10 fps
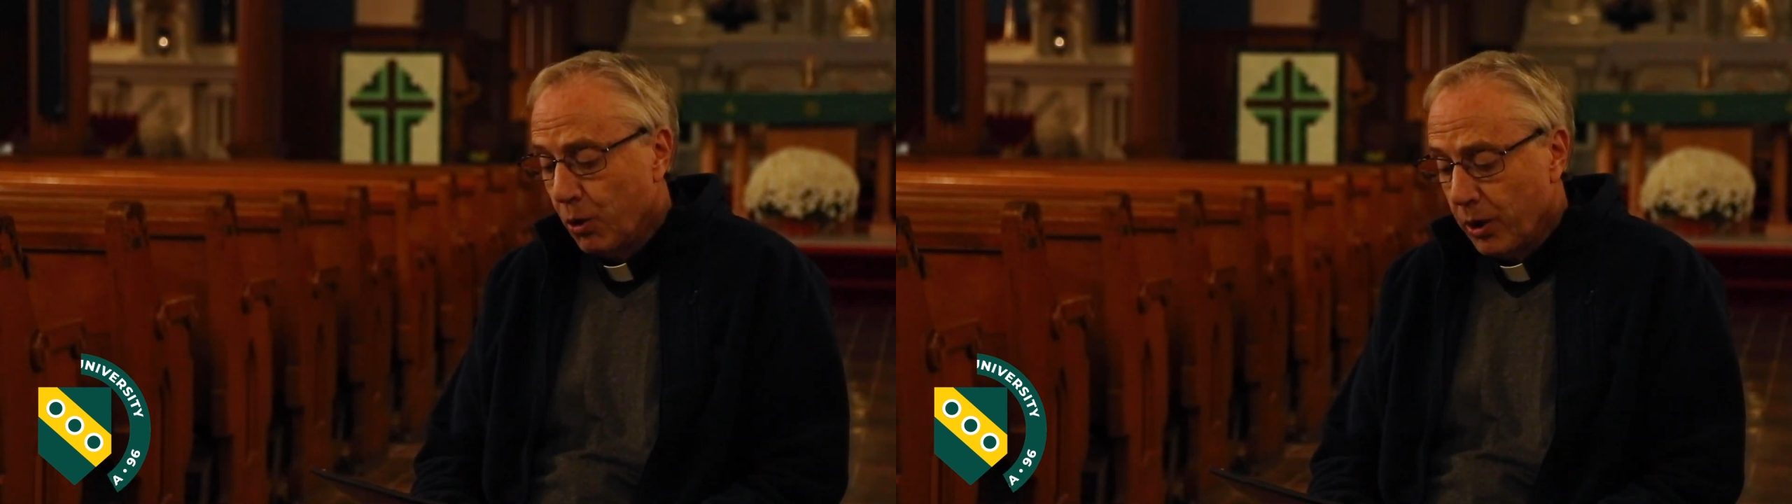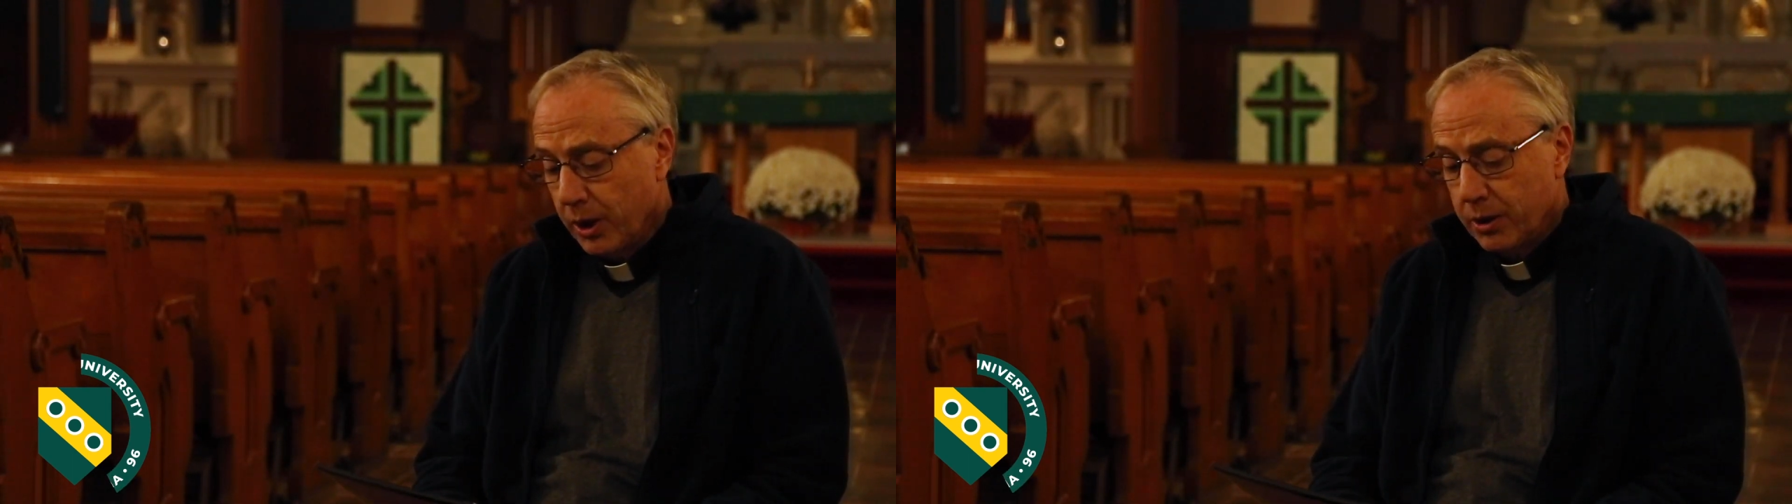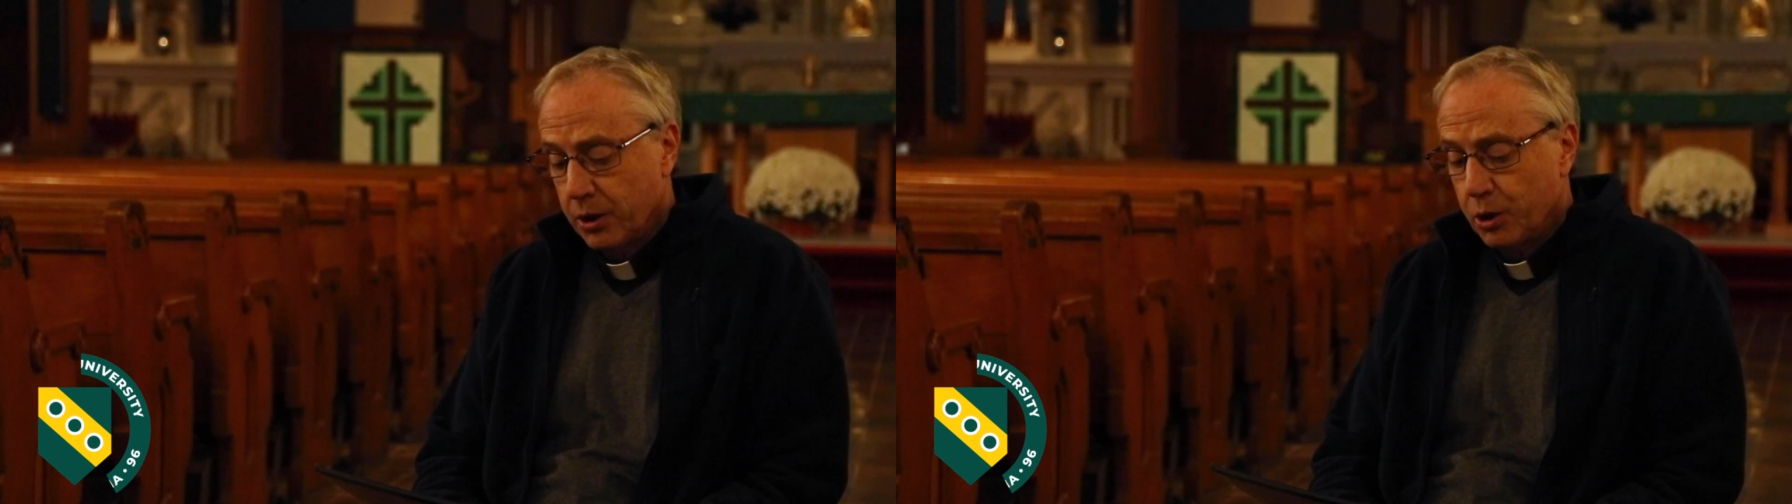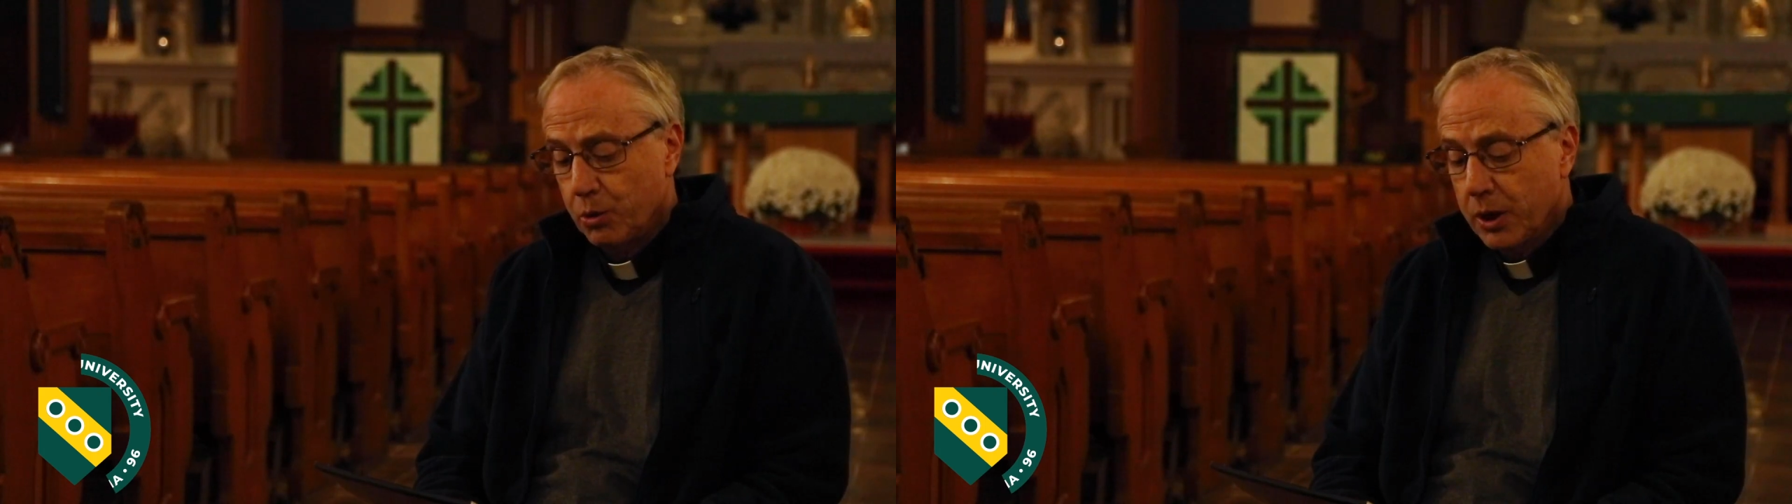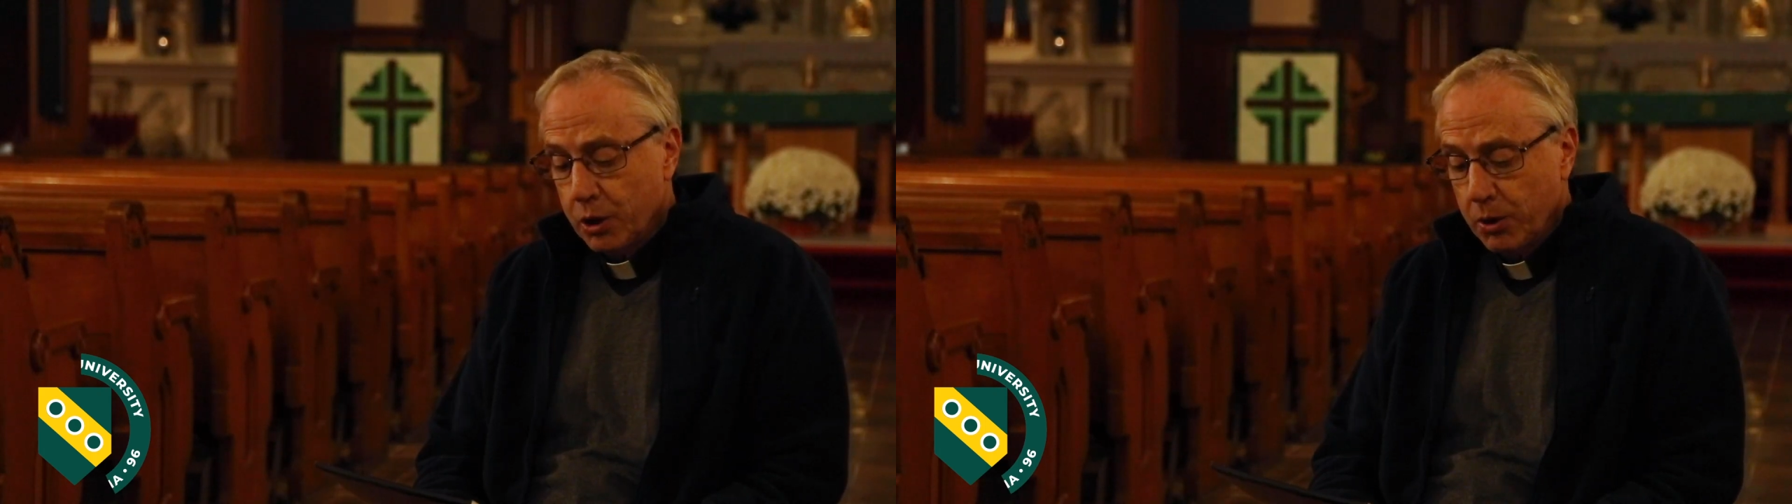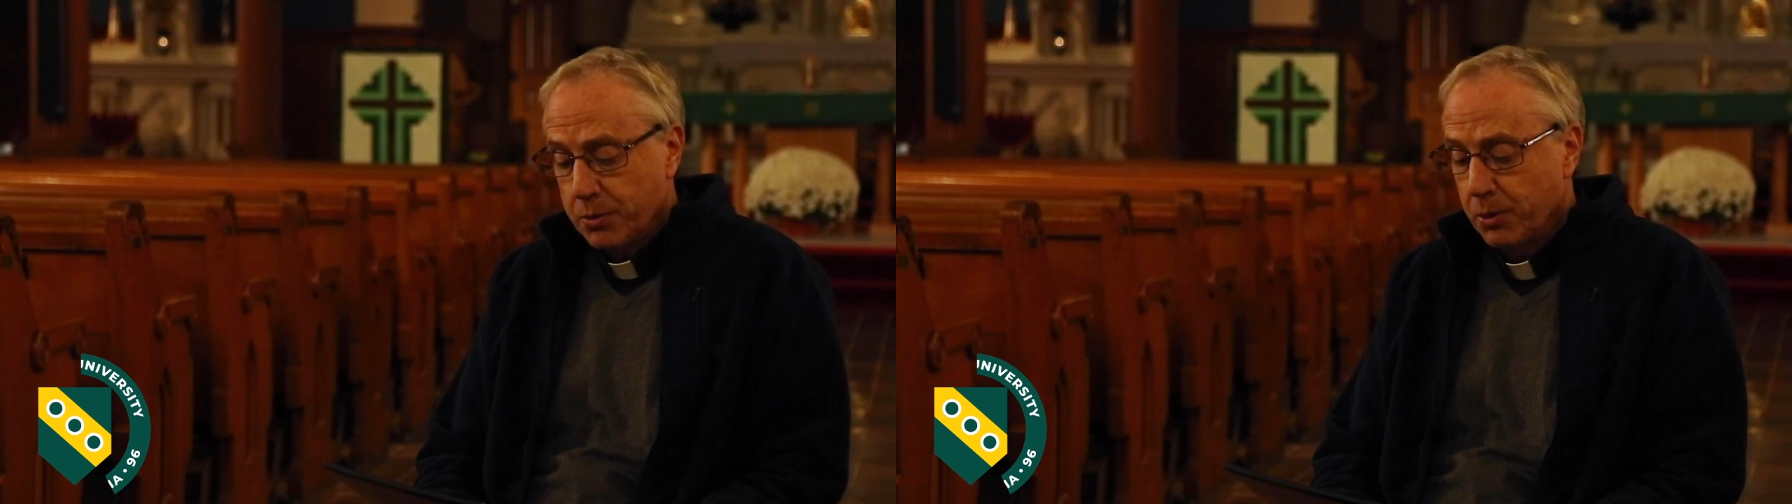oriented to increased